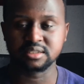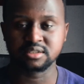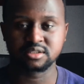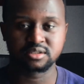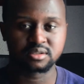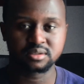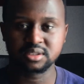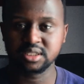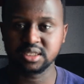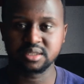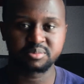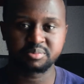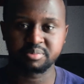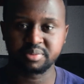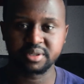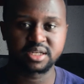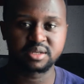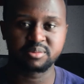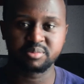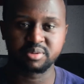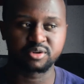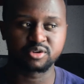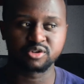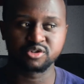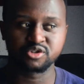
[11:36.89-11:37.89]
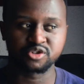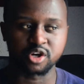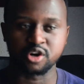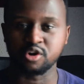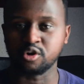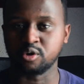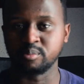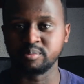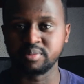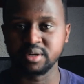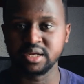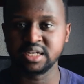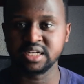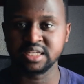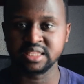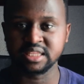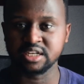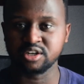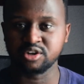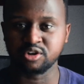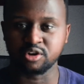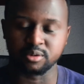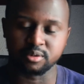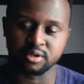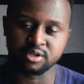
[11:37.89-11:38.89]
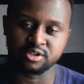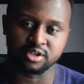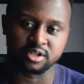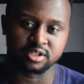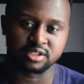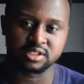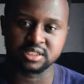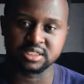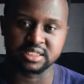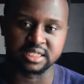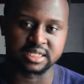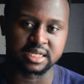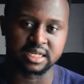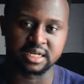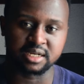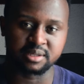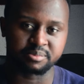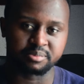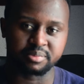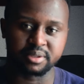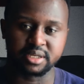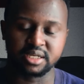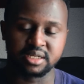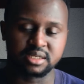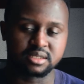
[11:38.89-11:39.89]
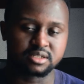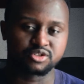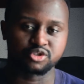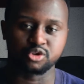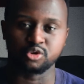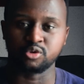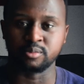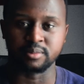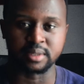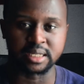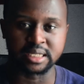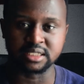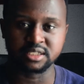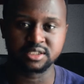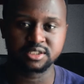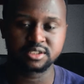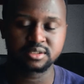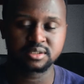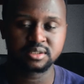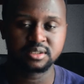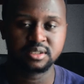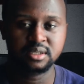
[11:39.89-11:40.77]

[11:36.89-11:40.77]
Don't get paid because you're complaining that doctors are getting paid so much.